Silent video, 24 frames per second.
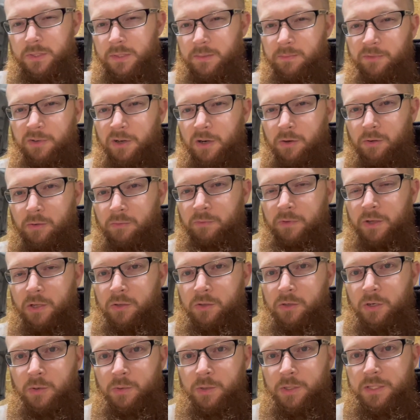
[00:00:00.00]
some
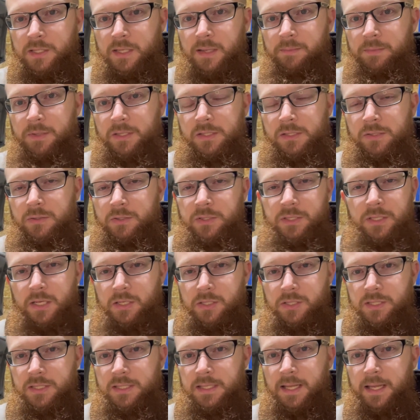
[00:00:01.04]
Velcro or something so it's not
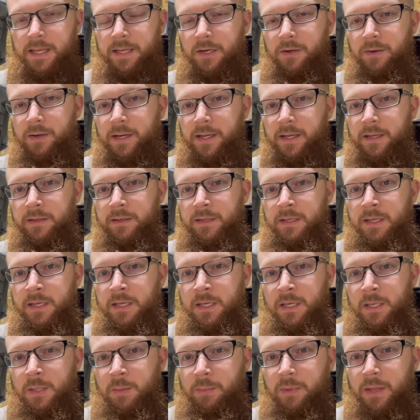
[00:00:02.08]
just sliding around.
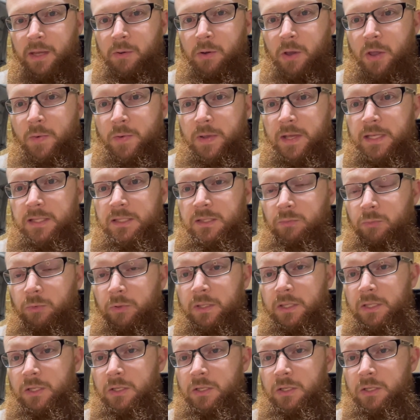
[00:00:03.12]
That way we can get some really